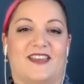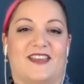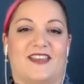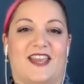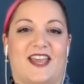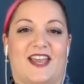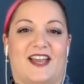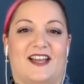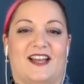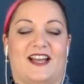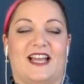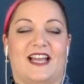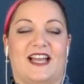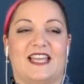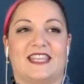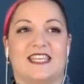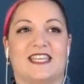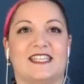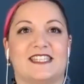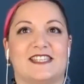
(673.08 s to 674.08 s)
I think it's a
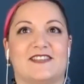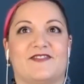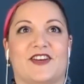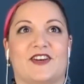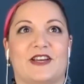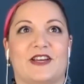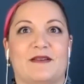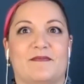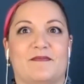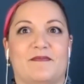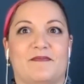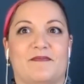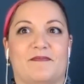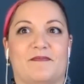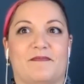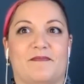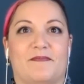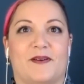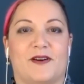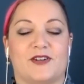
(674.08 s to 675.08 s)
very
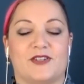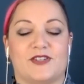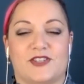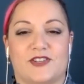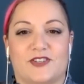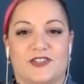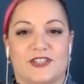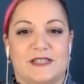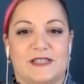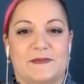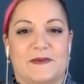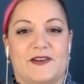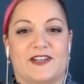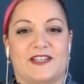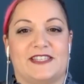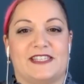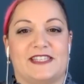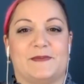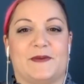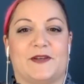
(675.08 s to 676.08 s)
personal experience,
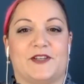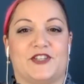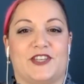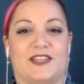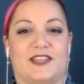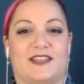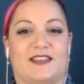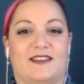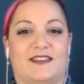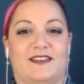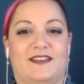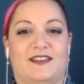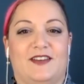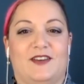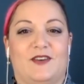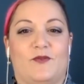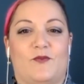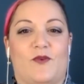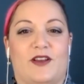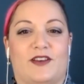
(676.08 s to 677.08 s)
especially
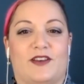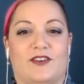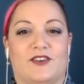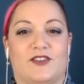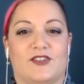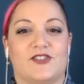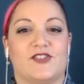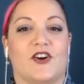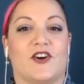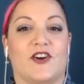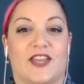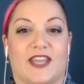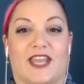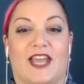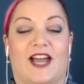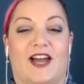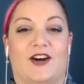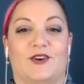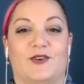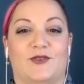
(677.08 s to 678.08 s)
when you're starting
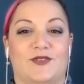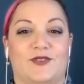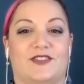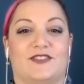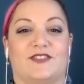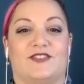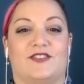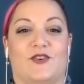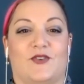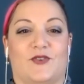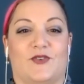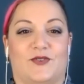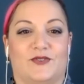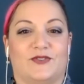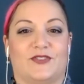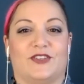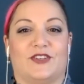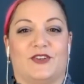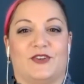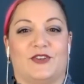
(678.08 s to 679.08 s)
out. So,
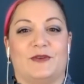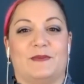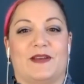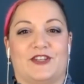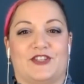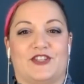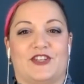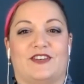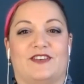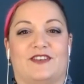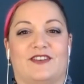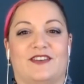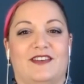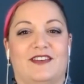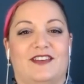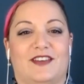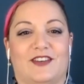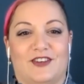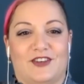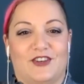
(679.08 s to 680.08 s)
you mentioned
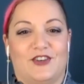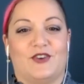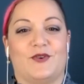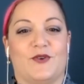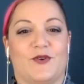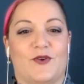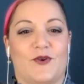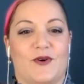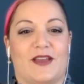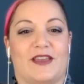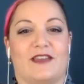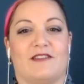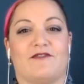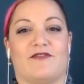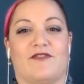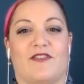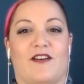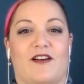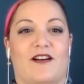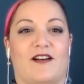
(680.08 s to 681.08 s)
you going
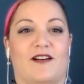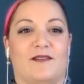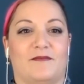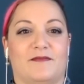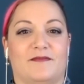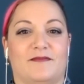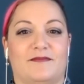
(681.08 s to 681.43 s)
from